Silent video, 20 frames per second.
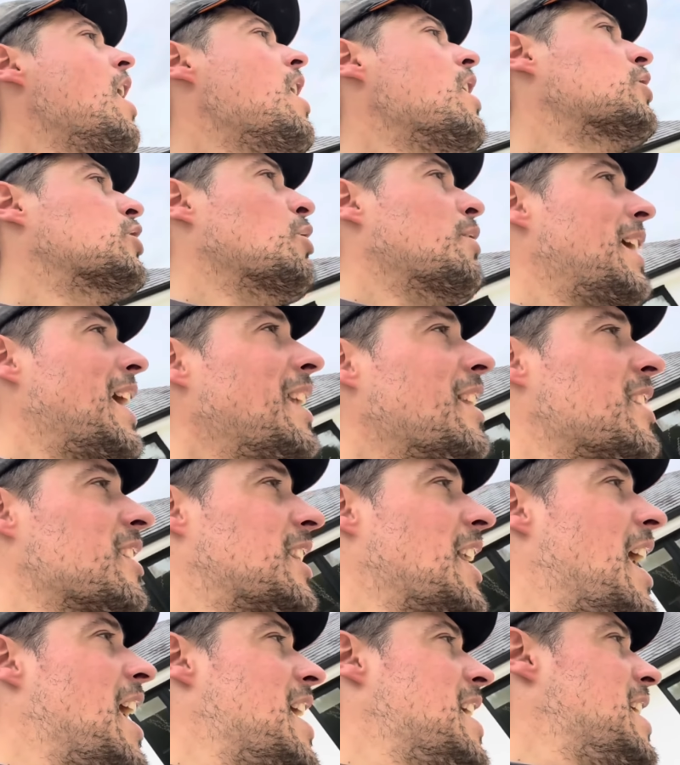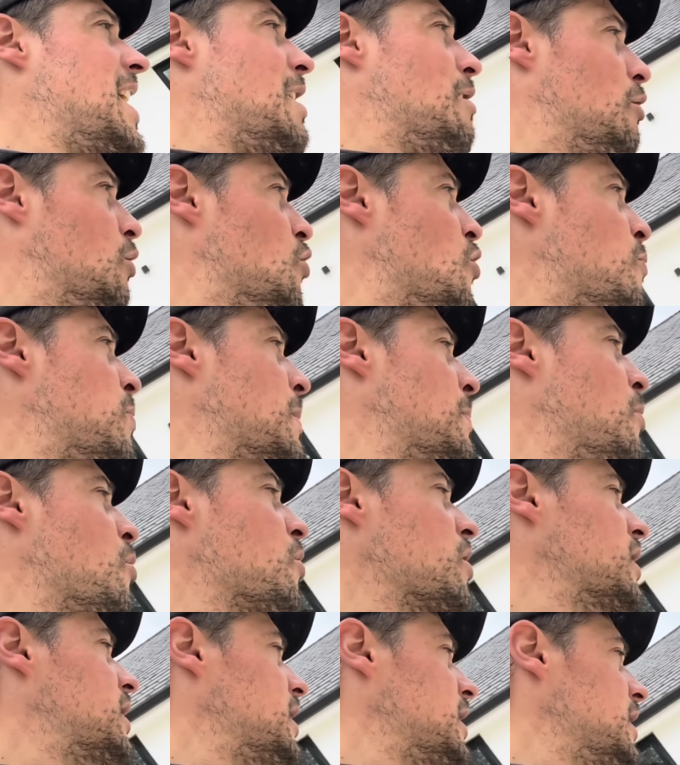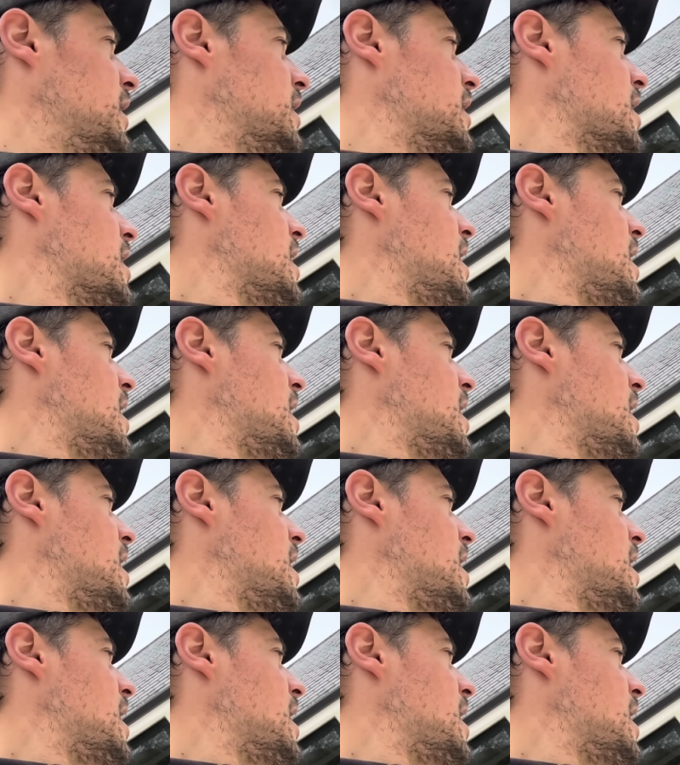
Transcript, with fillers: So at the end of the day it will all be pointed